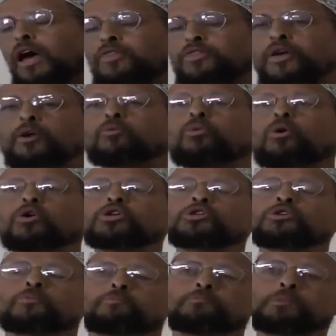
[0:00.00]
that they
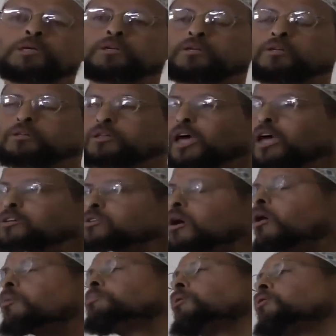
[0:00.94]
worship me.
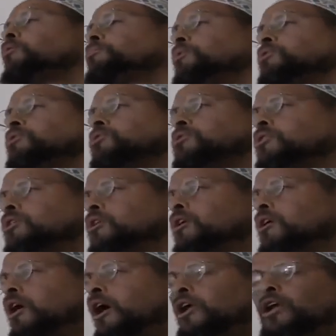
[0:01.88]
That's our purpose.
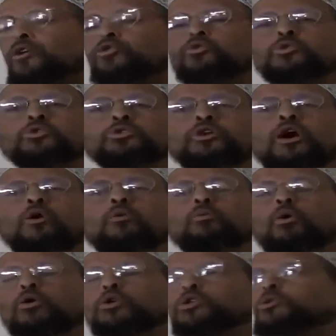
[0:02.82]
And as we said,
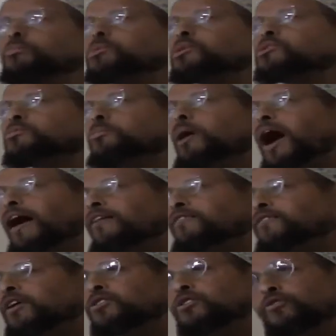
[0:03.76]
worship is,
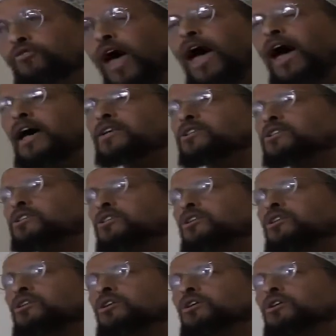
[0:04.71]
va- is vast.
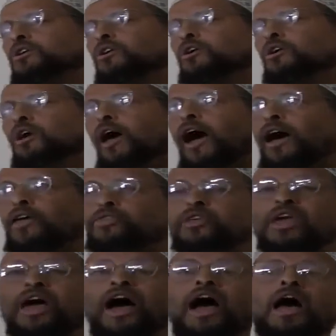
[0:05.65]

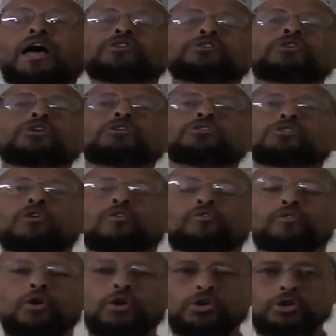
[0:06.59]
At the essence
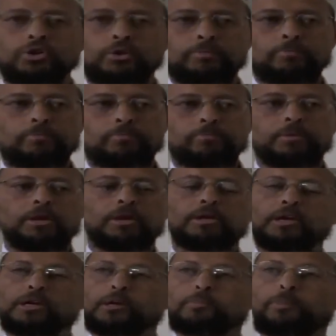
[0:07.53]
of worship,
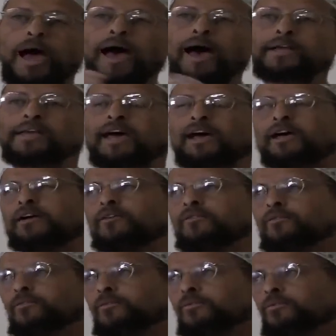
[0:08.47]
al ibadah,
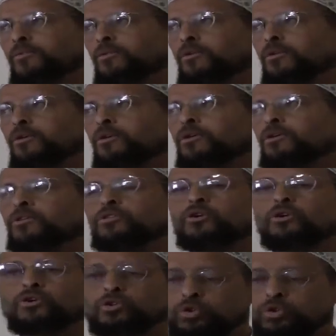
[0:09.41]
there